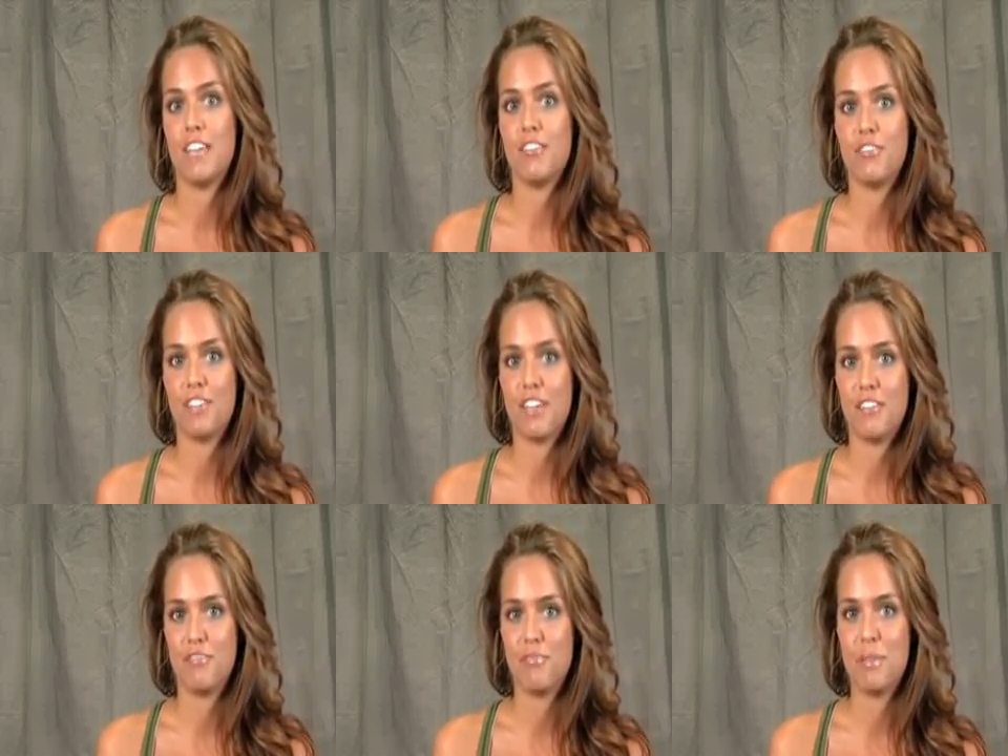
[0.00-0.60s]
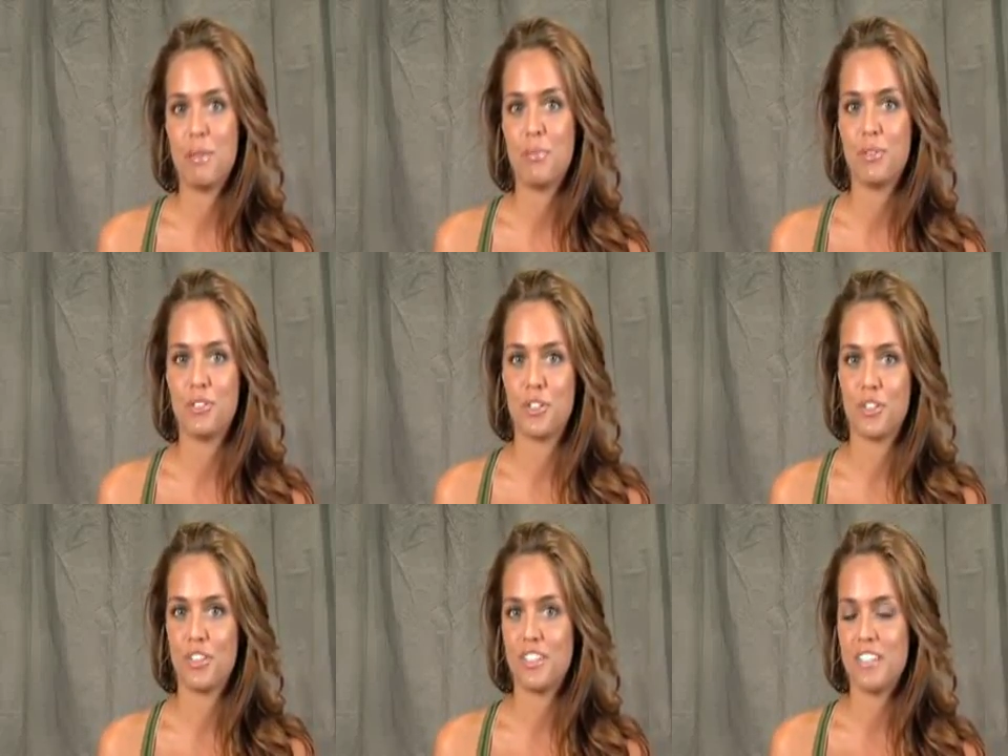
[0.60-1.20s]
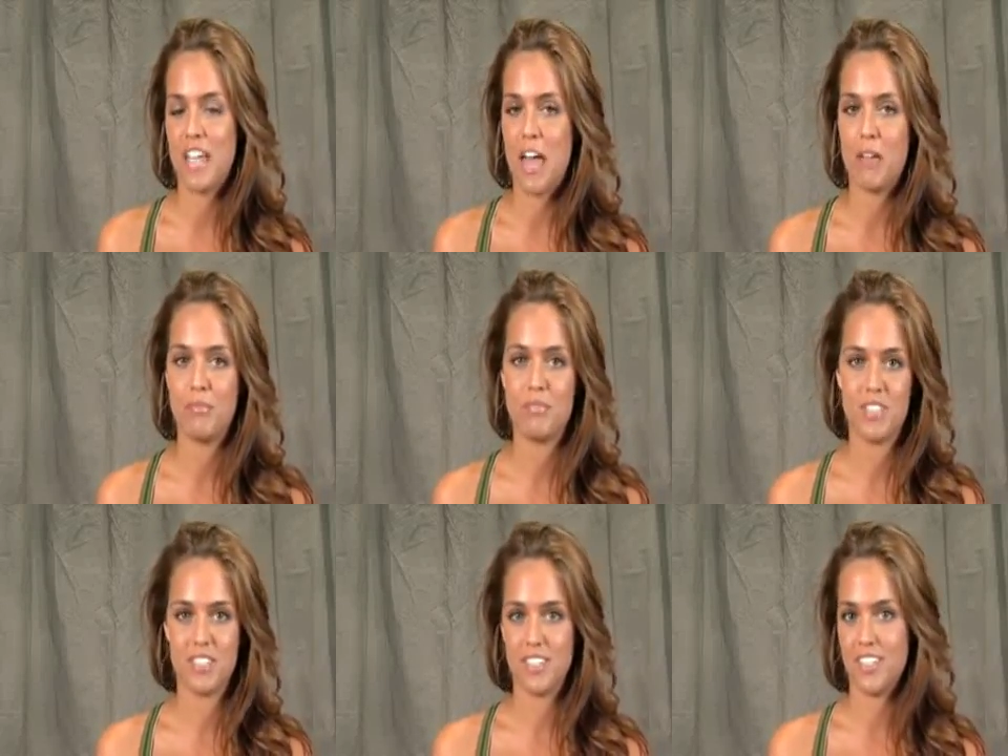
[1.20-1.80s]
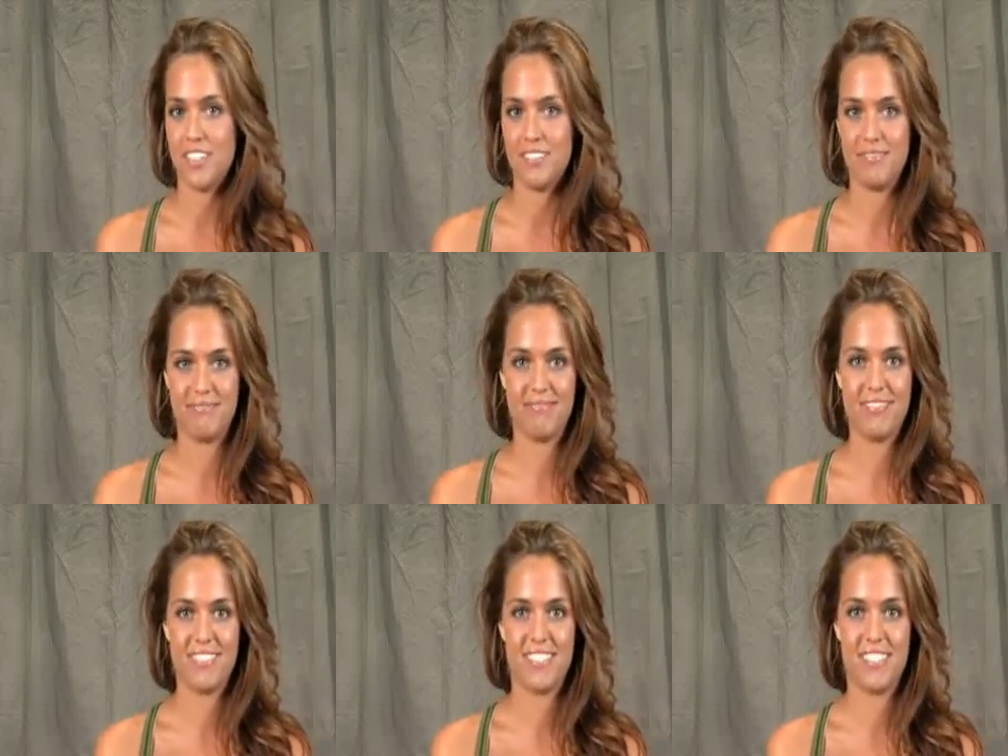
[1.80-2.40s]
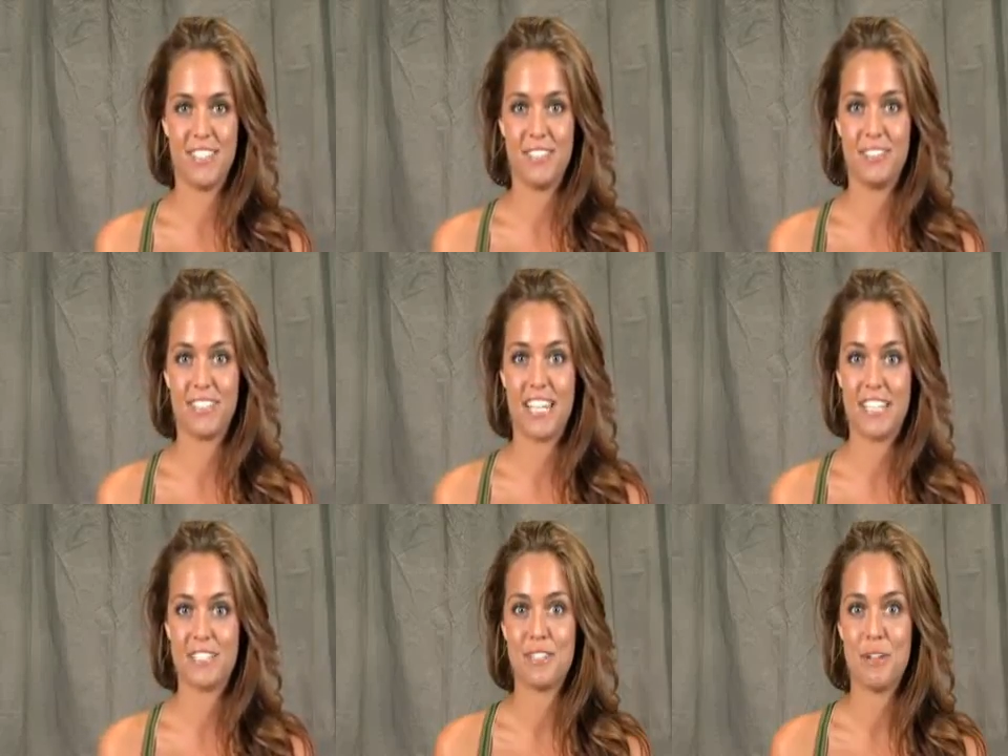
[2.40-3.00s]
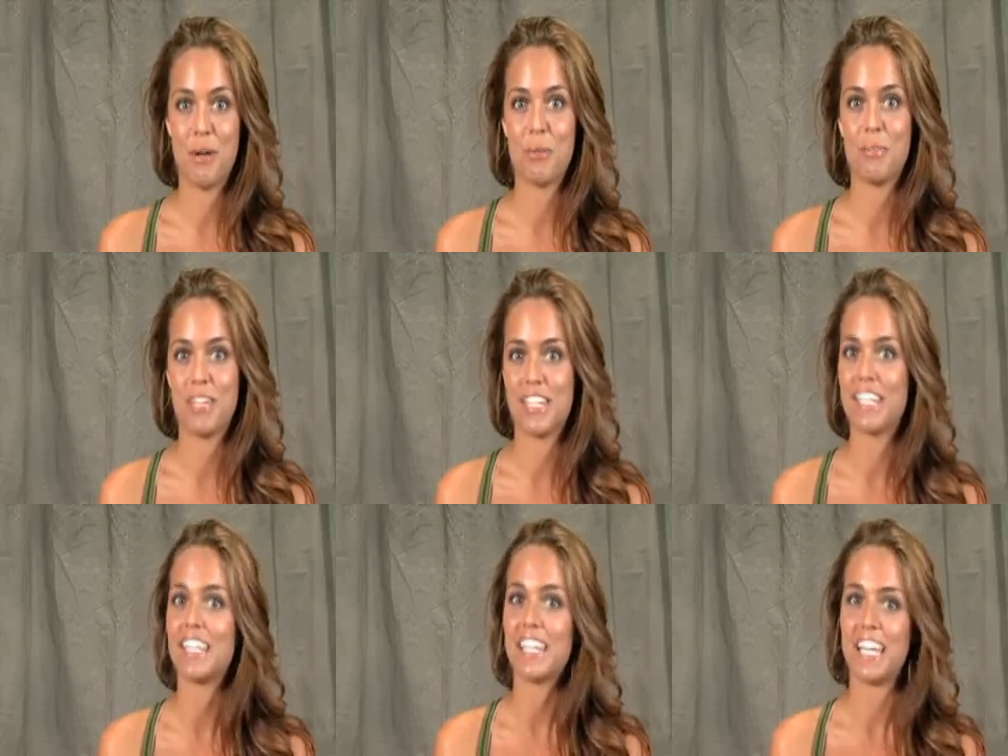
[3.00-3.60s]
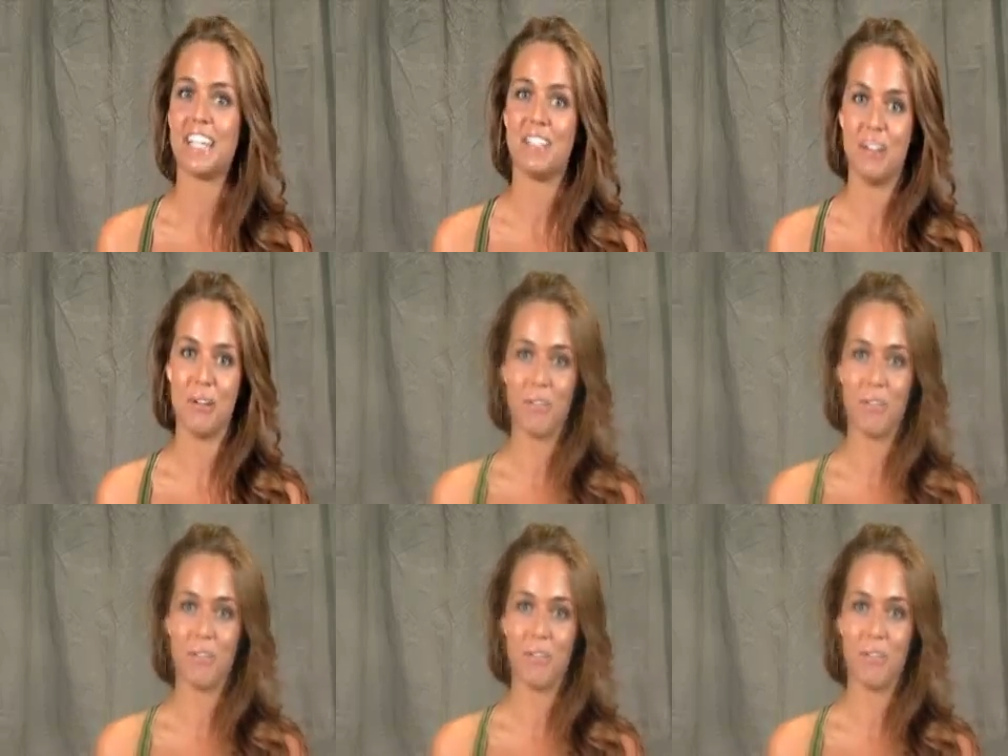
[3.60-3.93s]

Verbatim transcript: If if people took the time to to get to know me, then they'd